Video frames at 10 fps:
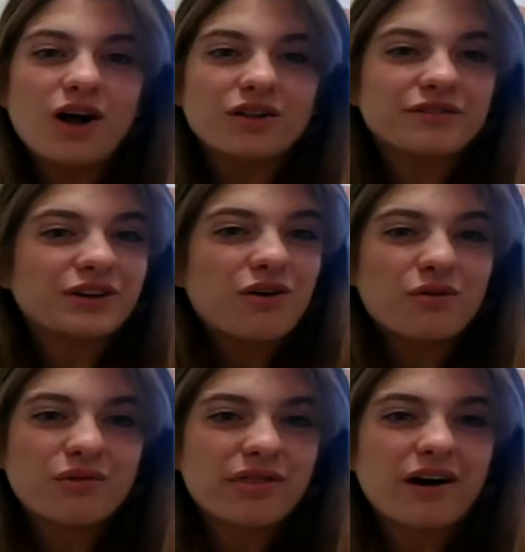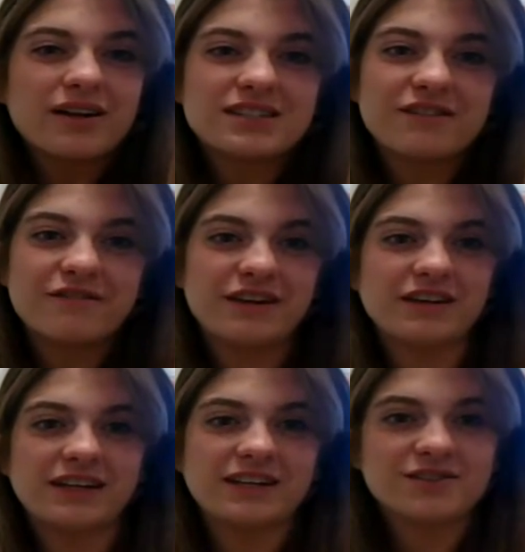all of their own thoughts and
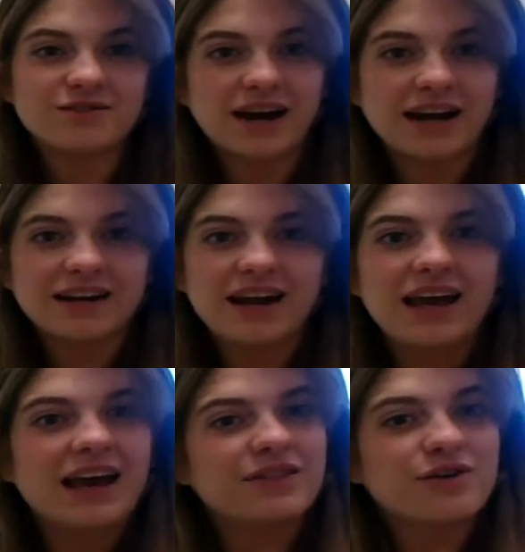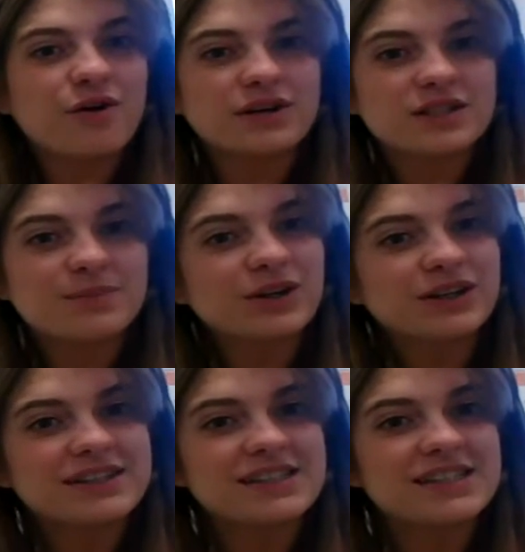feelings, right? And their own
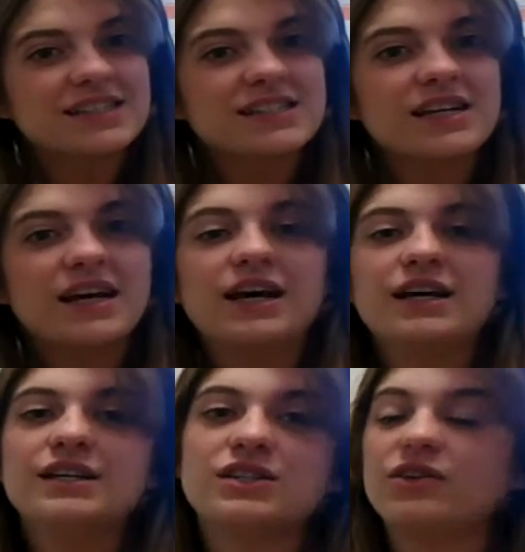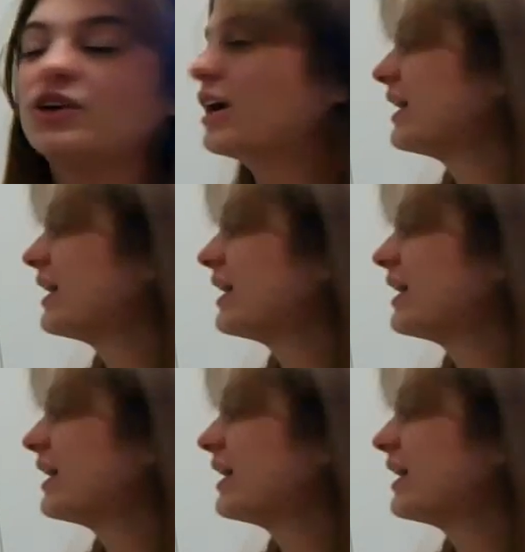experiences. So they're not